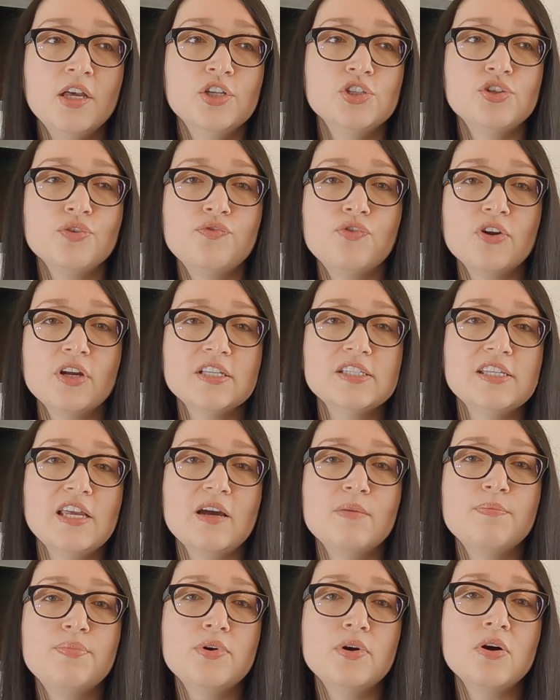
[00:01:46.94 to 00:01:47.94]
So for
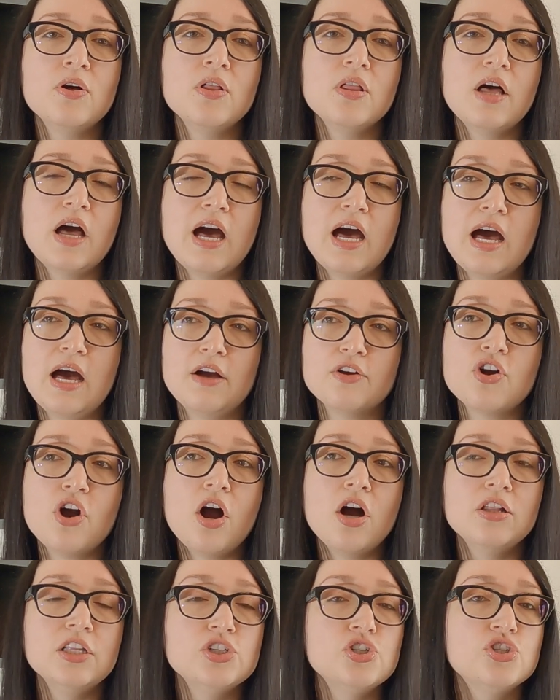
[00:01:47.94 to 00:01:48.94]
example, a
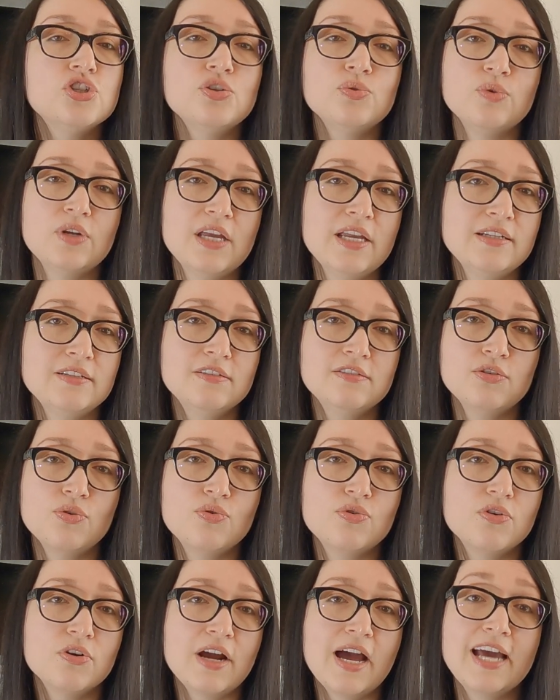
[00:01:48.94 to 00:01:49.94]
college student
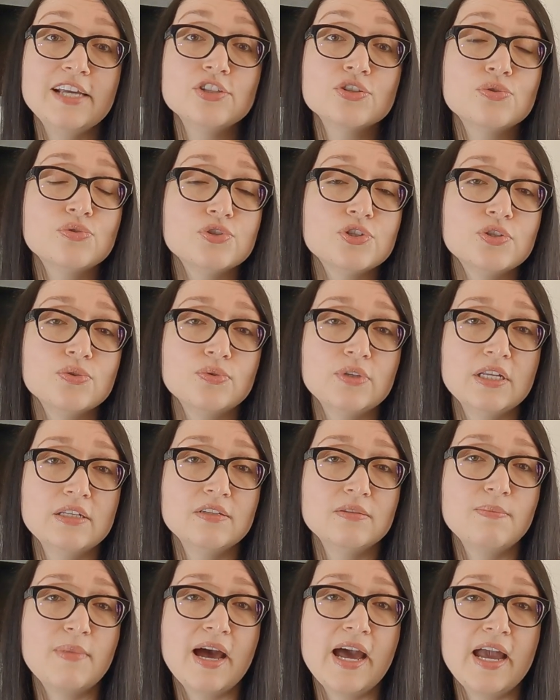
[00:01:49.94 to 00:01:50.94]
or a high school
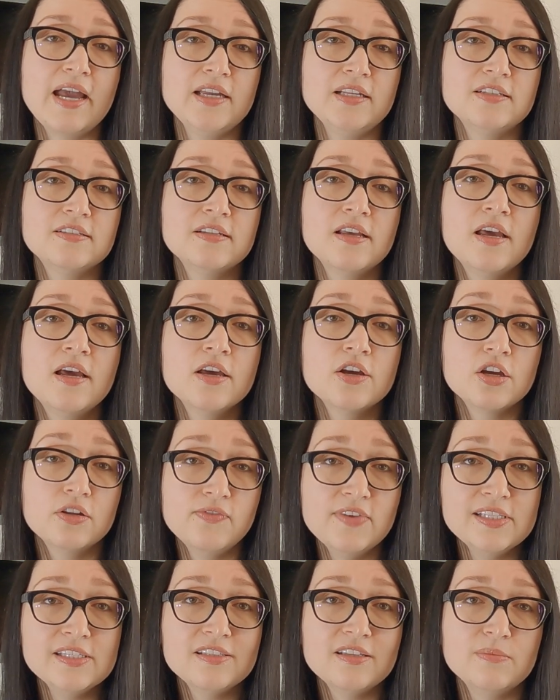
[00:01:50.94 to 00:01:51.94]
student might
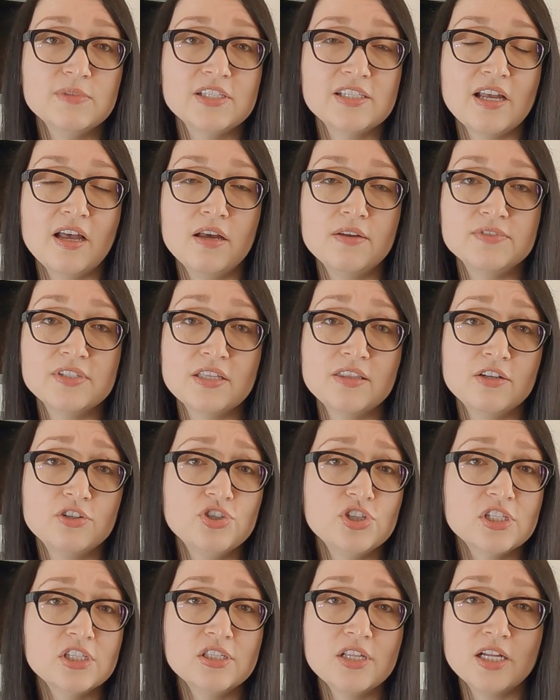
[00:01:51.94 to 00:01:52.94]
convince themselves that they're
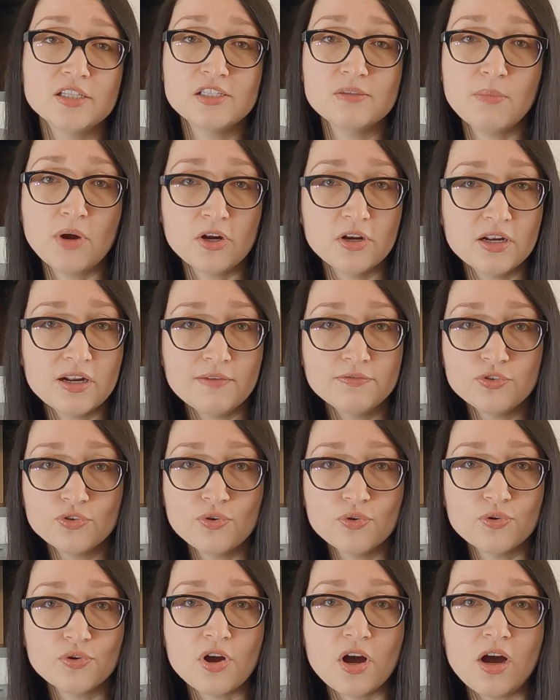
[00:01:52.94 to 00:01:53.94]
just not smart enough to
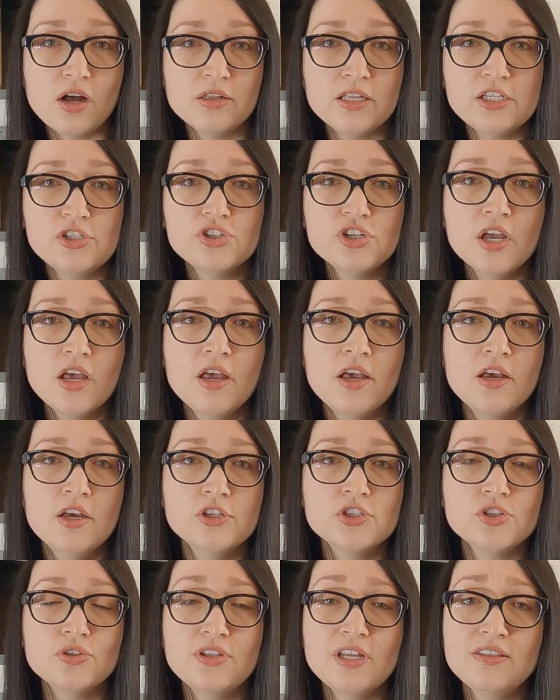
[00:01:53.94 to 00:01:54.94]
go to college,
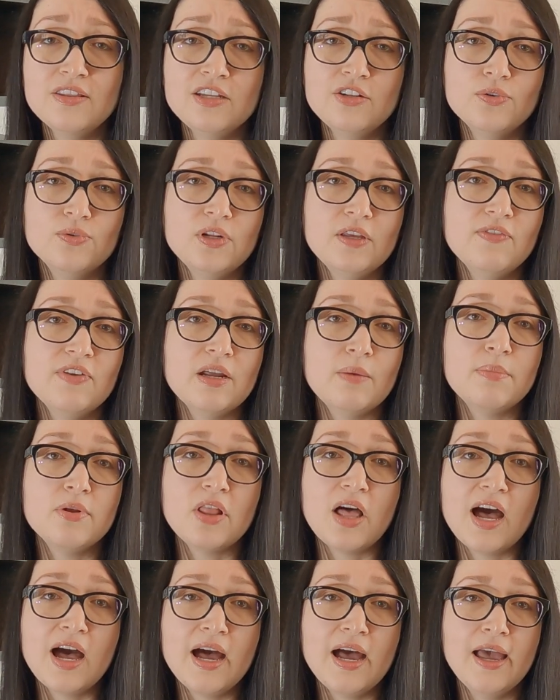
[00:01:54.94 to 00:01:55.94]
so then they don't even
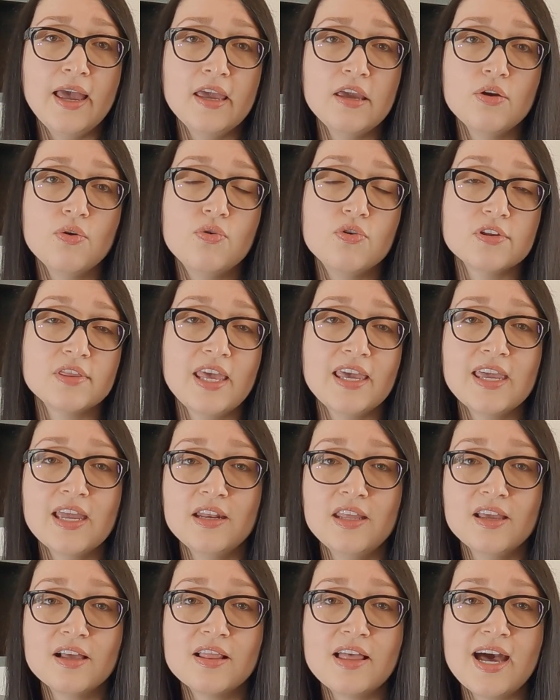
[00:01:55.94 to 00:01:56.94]
apply or take
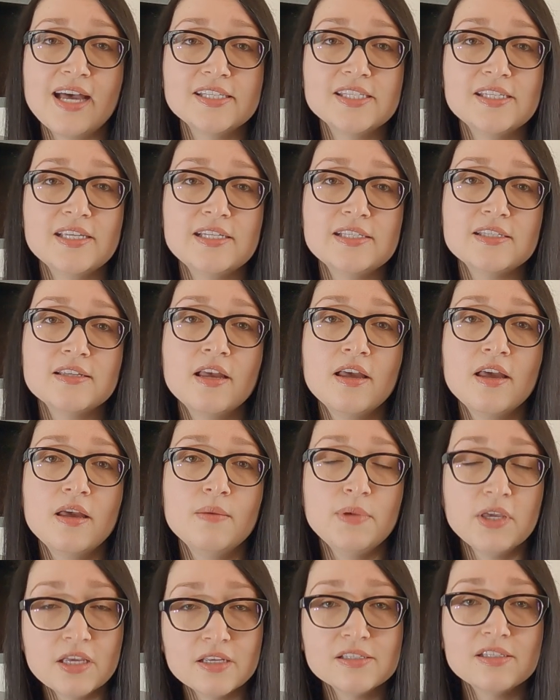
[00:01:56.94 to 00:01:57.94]
any classes
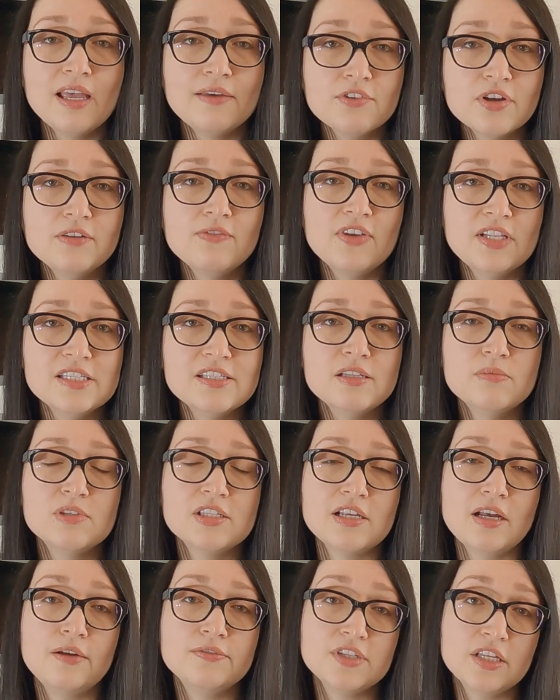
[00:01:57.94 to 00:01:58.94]
because they've convinced
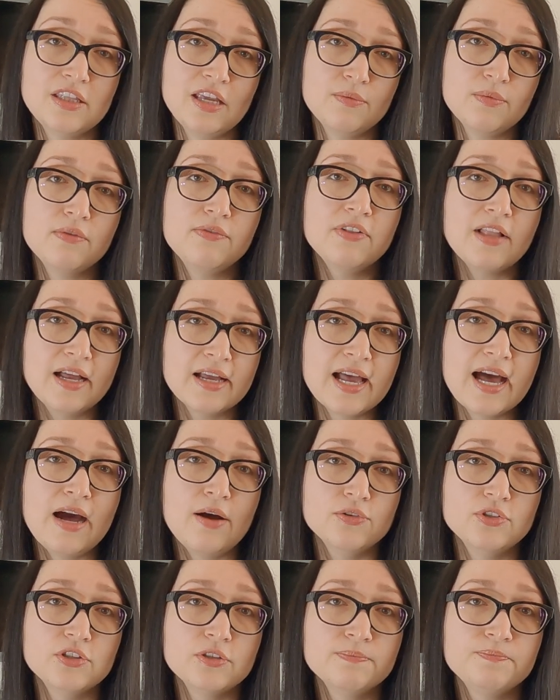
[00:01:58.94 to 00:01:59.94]
themselves that they will flunk
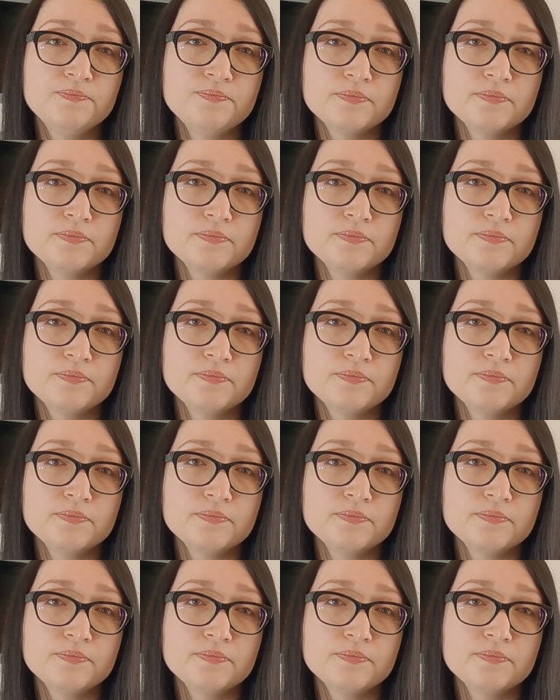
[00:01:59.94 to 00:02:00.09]
out.